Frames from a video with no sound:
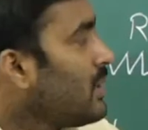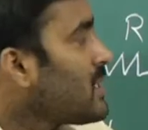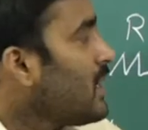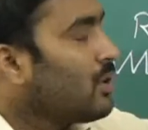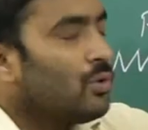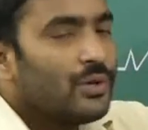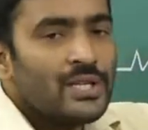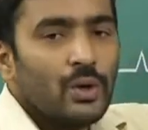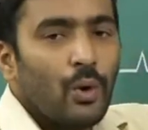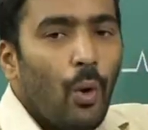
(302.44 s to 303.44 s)
the circuit
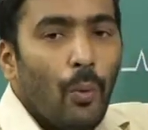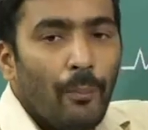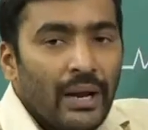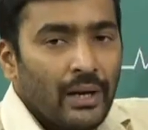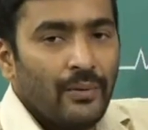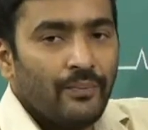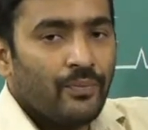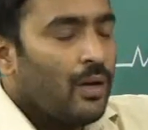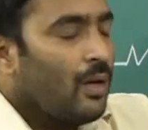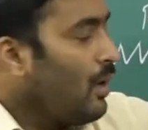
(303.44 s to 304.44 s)
is open.
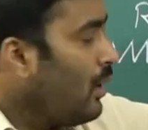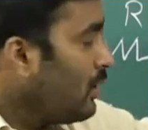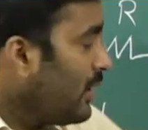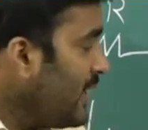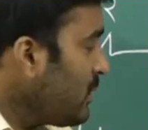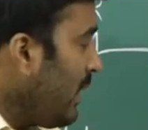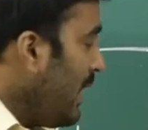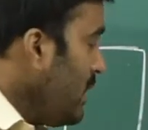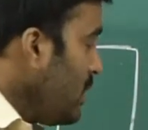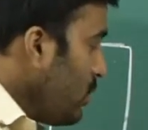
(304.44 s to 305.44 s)
That is
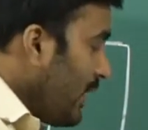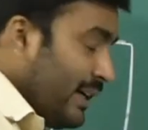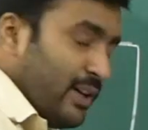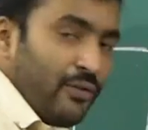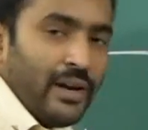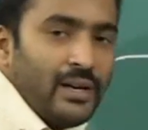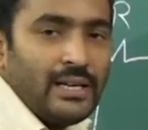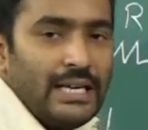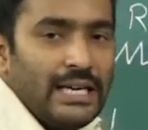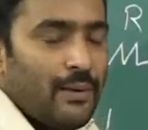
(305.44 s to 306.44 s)
why you can define
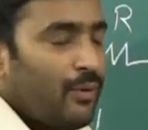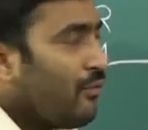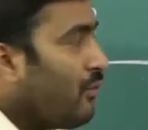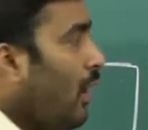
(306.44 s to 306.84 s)
EMF